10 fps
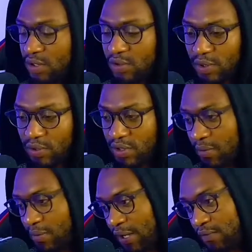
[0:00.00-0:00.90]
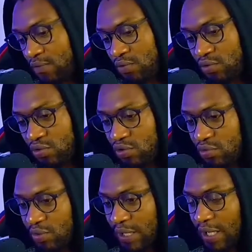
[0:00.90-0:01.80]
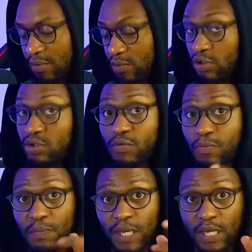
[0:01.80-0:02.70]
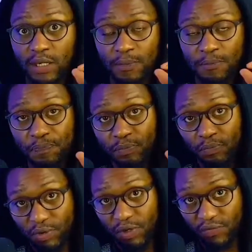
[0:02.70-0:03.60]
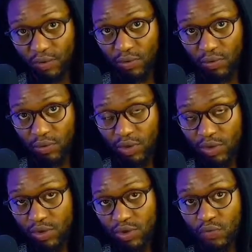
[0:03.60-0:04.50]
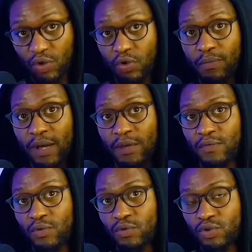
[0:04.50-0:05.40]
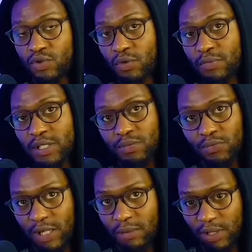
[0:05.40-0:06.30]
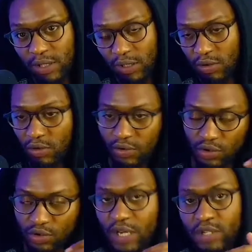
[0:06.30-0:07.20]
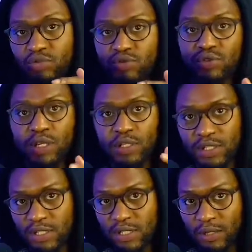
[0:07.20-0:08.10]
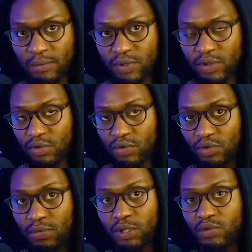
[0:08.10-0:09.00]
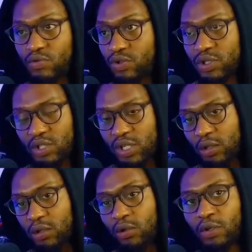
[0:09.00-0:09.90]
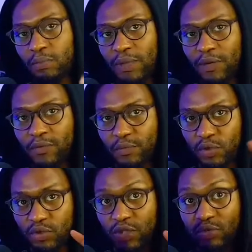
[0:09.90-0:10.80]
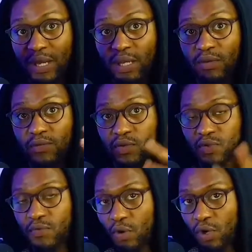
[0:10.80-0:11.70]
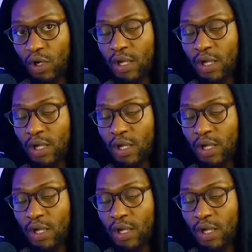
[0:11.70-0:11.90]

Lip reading: when you start buying views, YouTube realize, because YouTube pay per view. So when you're buying views, you're messing with their money. You're trying to trick the system, so you may lose the channel or the platform you're trying to buy the views for.